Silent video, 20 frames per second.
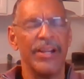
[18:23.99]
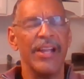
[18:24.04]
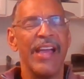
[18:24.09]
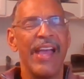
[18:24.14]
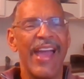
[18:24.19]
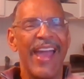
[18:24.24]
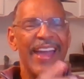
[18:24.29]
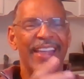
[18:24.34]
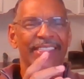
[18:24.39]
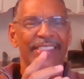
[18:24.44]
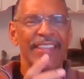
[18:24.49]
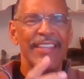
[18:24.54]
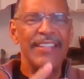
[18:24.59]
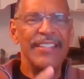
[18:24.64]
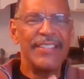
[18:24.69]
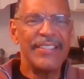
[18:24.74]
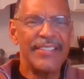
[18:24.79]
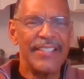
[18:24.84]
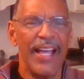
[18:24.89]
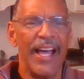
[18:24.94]
And these
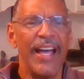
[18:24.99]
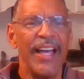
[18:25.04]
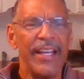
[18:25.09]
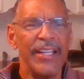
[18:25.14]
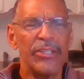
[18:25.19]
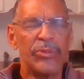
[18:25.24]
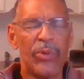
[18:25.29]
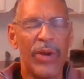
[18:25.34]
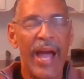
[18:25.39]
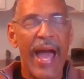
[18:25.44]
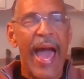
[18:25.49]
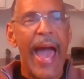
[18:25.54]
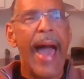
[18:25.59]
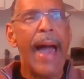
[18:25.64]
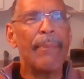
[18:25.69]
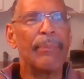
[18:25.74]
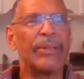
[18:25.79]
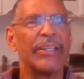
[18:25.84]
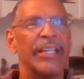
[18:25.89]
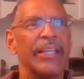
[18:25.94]
signs were
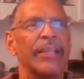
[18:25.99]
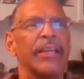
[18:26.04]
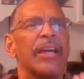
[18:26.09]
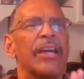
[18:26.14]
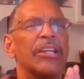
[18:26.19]
happening